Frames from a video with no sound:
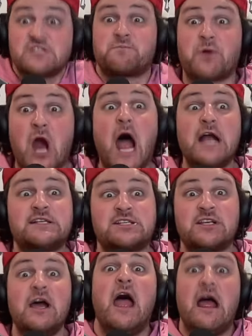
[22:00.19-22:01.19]
is
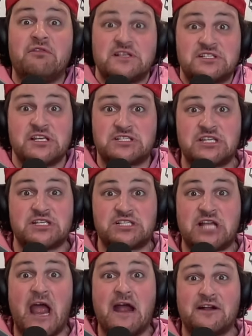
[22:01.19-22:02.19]
Bryce, and this is the
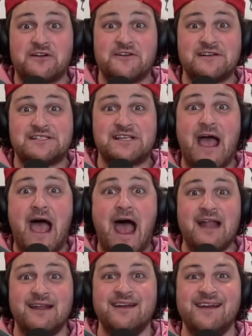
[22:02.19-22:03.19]
standard he
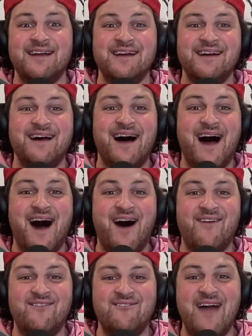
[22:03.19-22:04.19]
set.
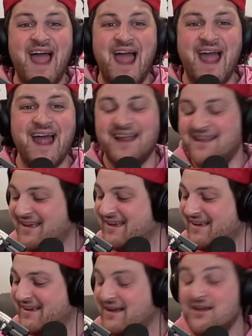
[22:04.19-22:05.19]
Oh, man.
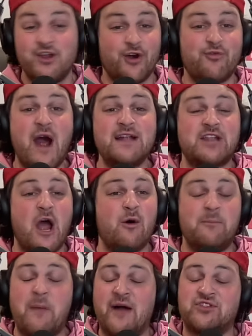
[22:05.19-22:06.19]
You're right,
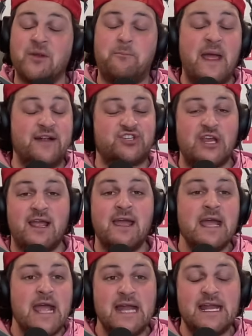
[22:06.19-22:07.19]
though, about the pitching.
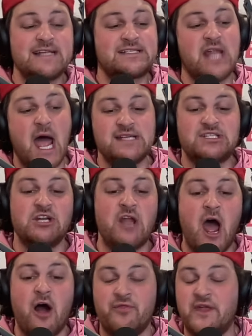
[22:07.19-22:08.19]
It is nice to
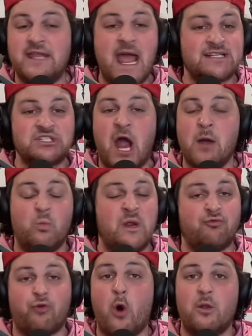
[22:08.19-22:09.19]
know the next time
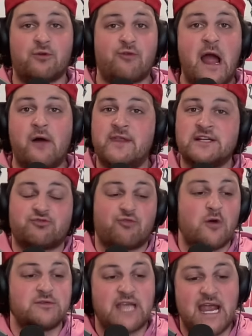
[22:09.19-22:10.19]
we roll around this
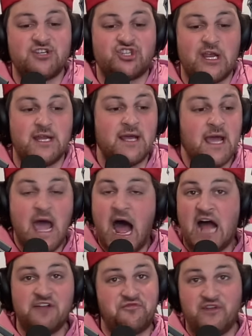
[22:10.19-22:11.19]
rotation,
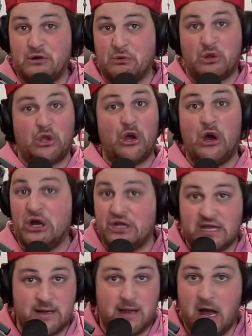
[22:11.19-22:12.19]
I feel
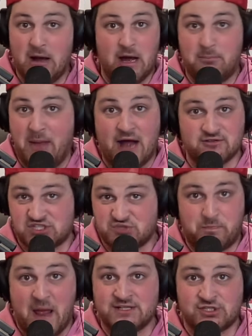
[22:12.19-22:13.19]
good about
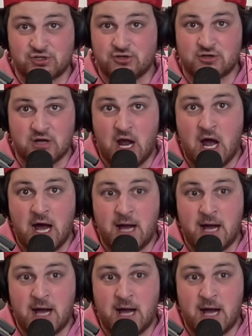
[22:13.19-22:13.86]
Spencer